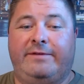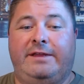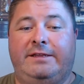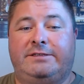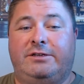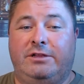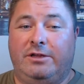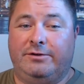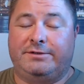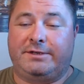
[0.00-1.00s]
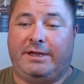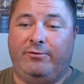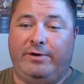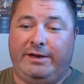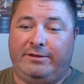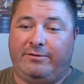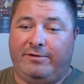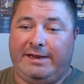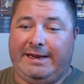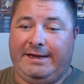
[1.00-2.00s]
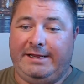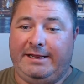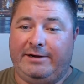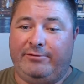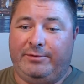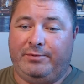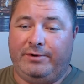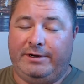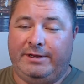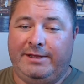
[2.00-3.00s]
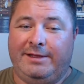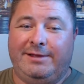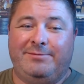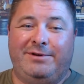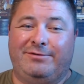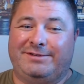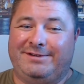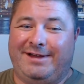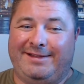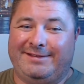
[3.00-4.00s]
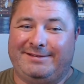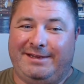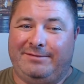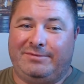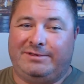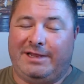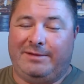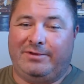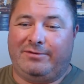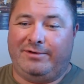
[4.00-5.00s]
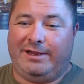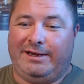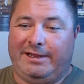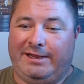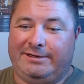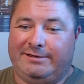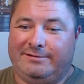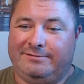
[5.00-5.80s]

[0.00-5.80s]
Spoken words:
It is close. I weighed 388 at one point, but it was not the same type of 388.